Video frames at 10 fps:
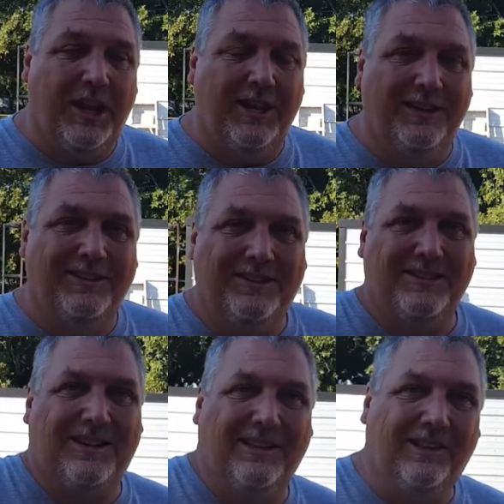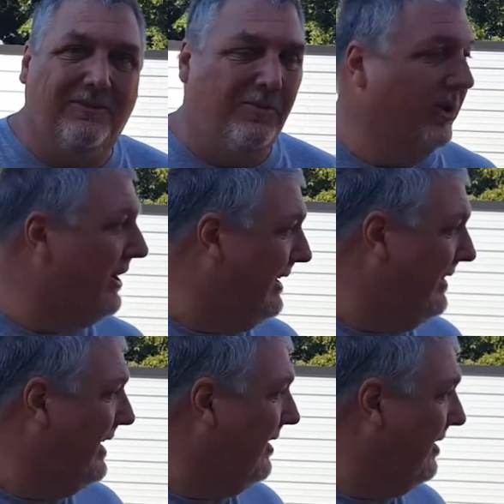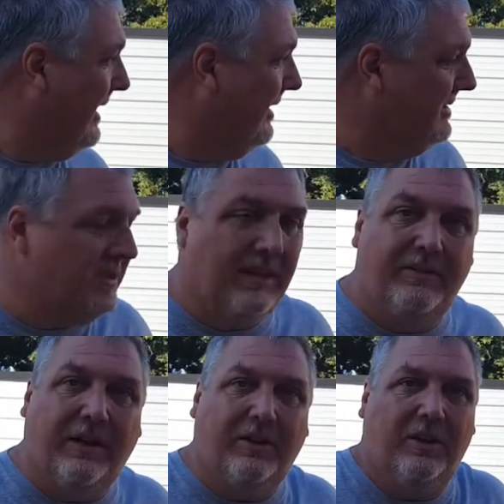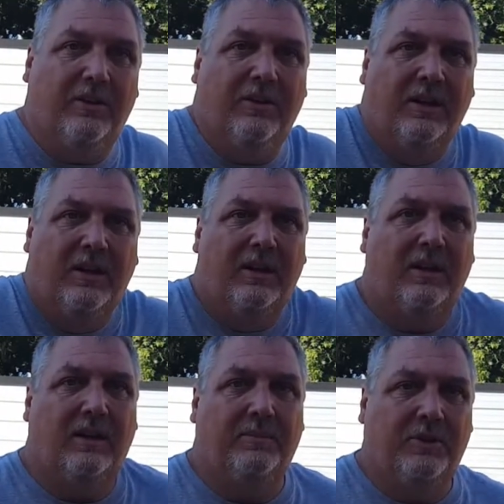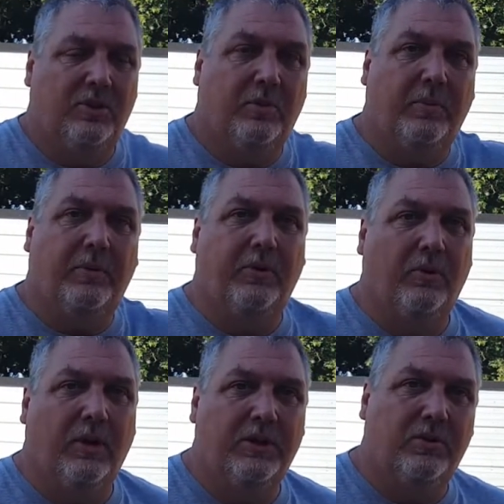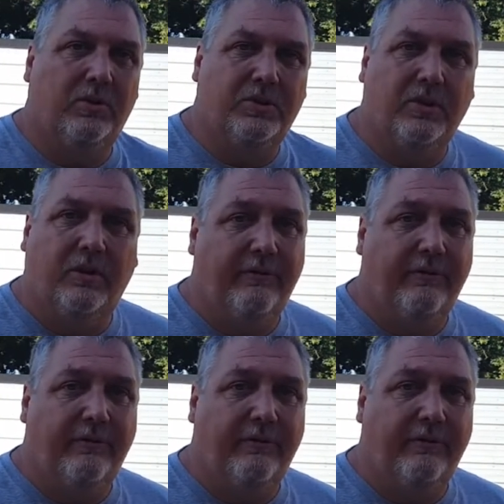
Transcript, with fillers: again because I love working in there out instead of out here. Um, just open both garage doors, turn a